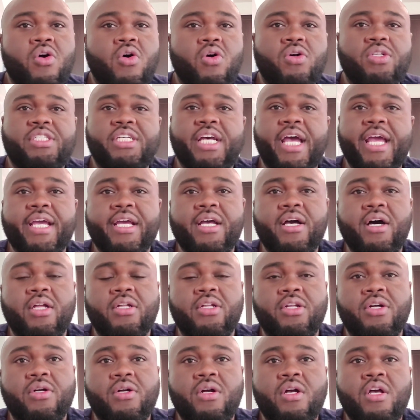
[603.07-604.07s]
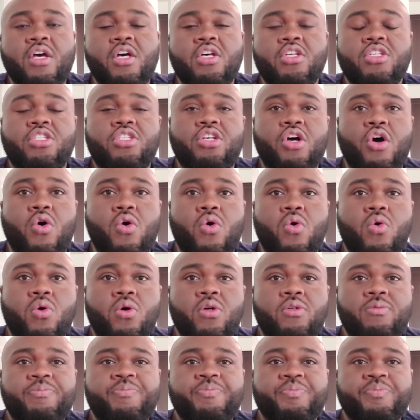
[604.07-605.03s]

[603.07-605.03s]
or Jay Cutler. So,